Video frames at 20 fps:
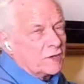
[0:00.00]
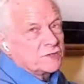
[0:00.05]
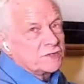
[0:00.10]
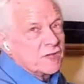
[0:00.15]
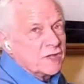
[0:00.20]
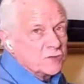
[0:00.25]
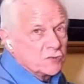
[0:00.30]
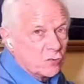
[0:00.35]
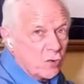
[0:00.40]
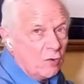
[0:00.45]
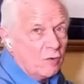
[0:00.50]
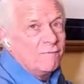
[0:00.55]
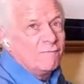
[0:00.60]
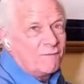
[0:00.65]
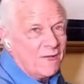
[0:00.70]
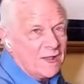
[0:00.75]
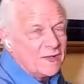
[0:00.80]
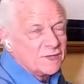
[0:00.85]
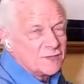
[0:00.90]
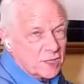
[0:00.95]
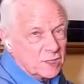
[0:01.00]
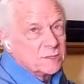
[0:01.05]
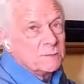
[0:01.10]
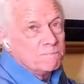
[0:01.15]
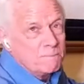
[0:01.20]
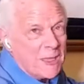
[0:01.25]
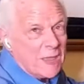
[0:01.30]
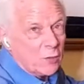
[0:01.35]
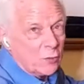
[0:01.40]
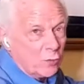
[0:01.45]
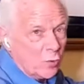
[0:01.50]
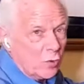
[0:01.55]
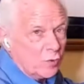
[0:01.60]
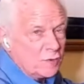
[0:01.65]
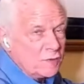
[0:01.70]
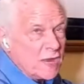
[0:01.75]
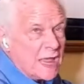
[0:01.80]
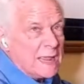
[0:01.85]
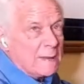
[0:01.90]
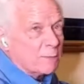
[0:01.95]
says good fences make good
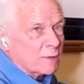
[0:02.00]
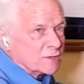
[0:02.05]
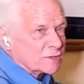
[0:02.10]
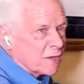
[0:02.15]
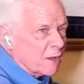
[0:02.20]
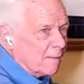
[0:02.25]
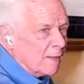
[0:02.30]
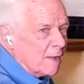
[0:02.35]
neighbors.